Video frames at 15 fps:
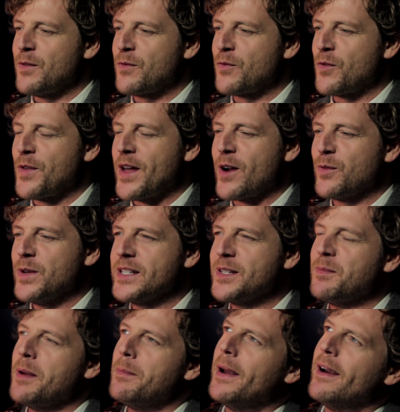for that reason,
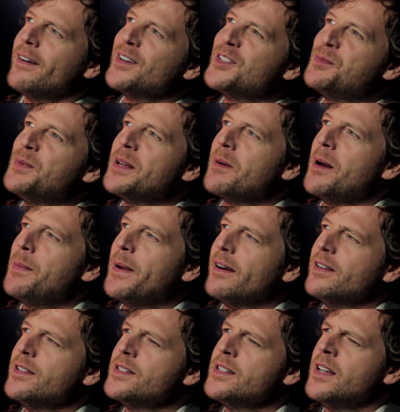my parents, being my
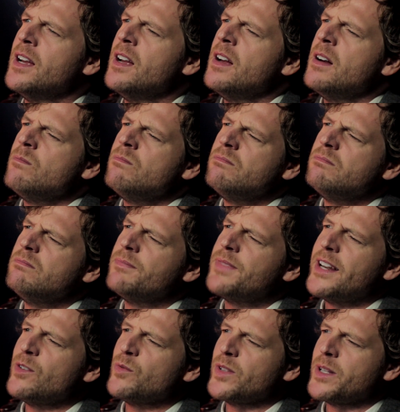parents, mm,
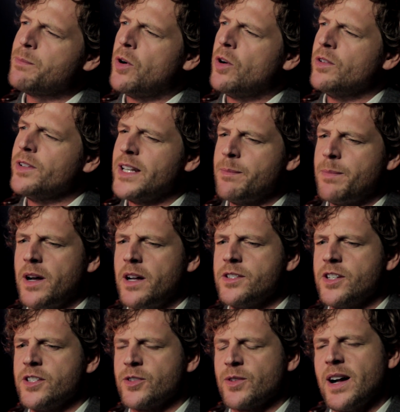they didn't really pull any
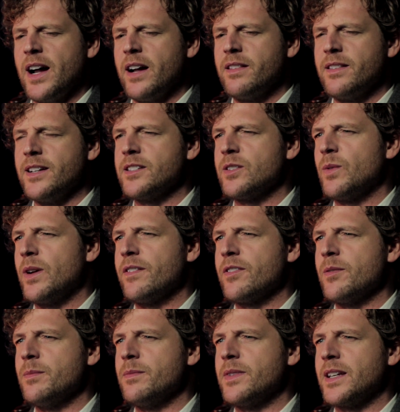punches or hide things away
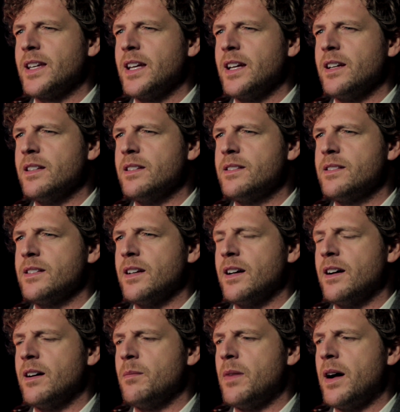from the kids.
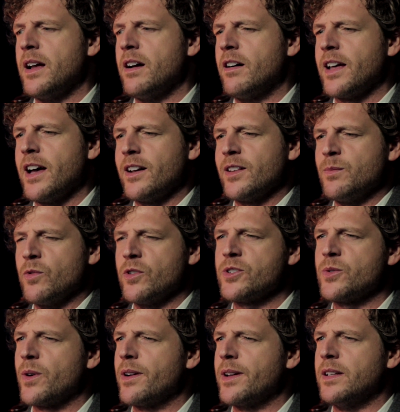Um, I hung out at the
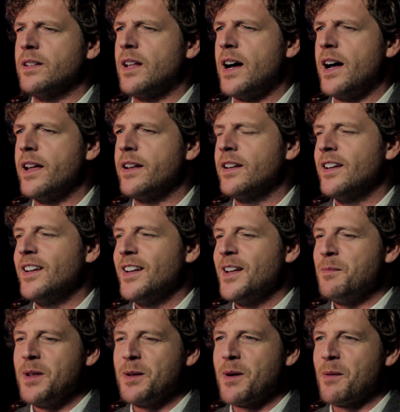mortuary a lot.
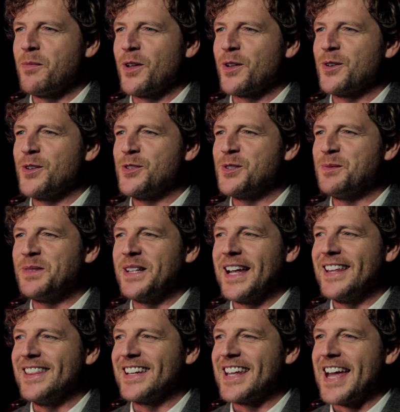Me and my brother used to play in the